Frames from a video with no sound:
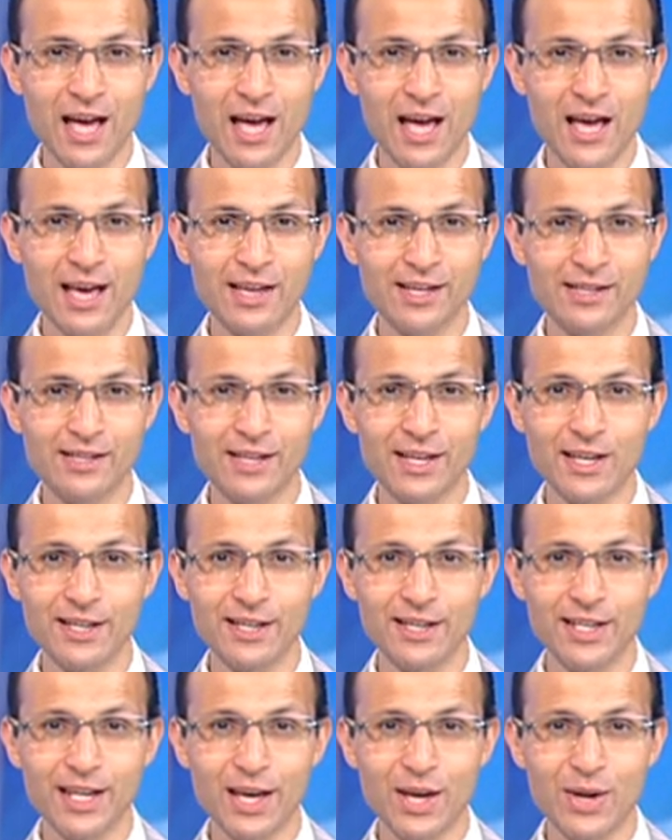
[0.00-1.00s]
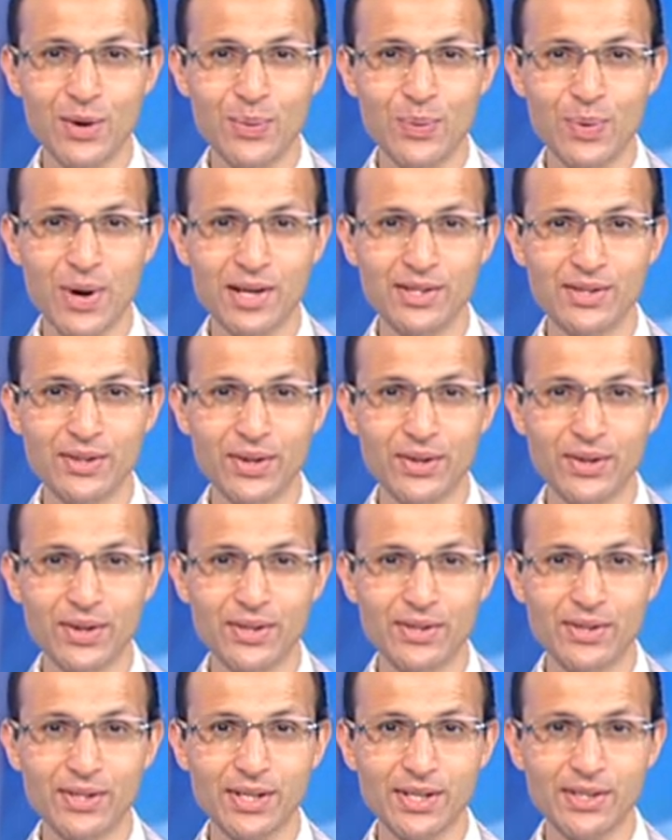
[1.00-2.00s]
as today President
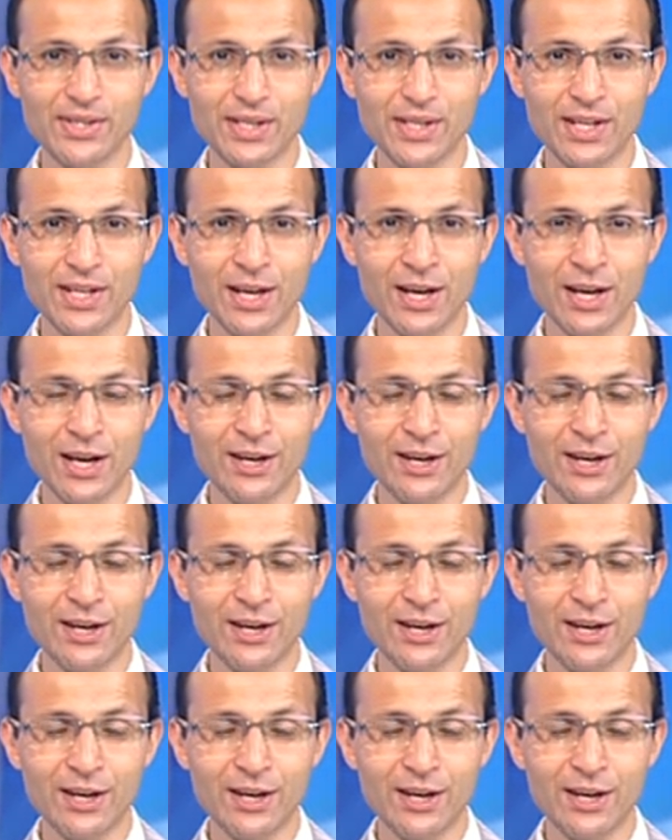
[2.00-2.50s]
Sisi